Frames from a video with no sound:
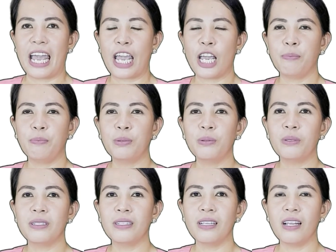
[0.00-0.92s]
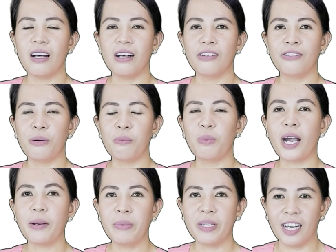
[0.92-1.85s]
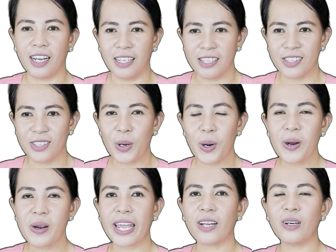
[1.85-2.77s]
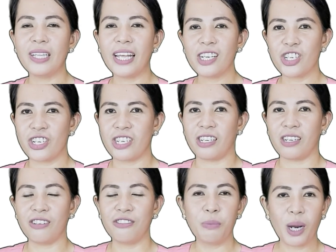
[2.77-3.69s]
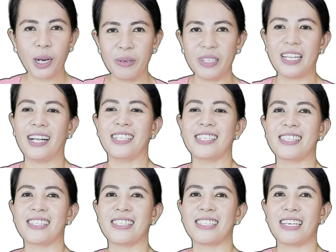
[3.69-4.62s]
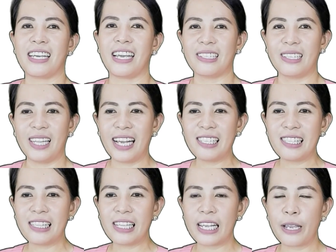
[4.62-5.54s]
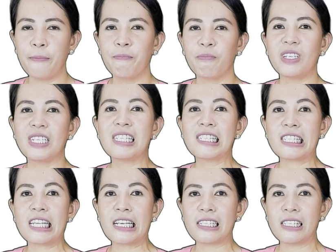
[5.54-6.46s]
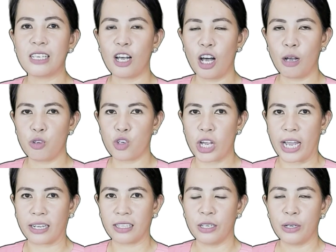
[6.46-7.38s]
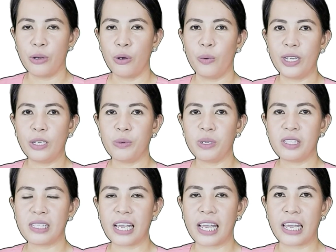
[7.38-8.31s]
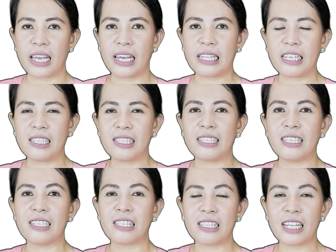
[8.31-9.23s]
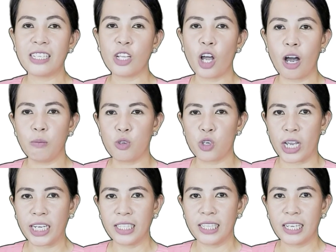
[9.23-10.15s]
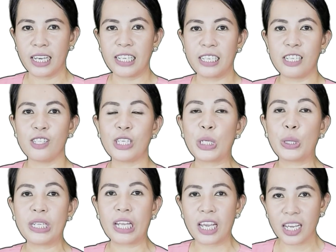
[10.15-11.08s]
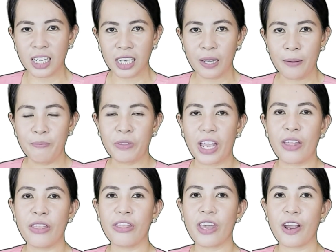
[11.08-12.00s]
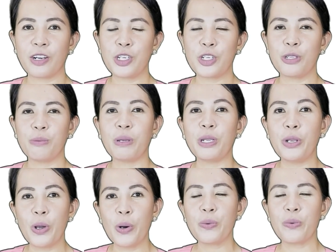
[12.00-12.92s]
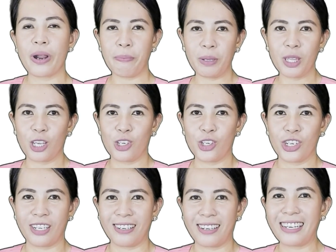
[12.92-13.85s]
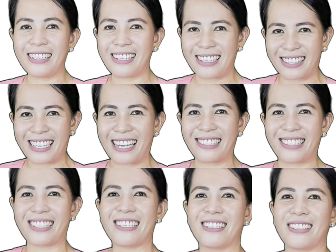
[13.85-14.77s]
a pool of Barbie dolls, or a collection of Barbie dolls. And lastly, distinct object. When we say it is a distinct object, it is unique and there should be no repetition in a set.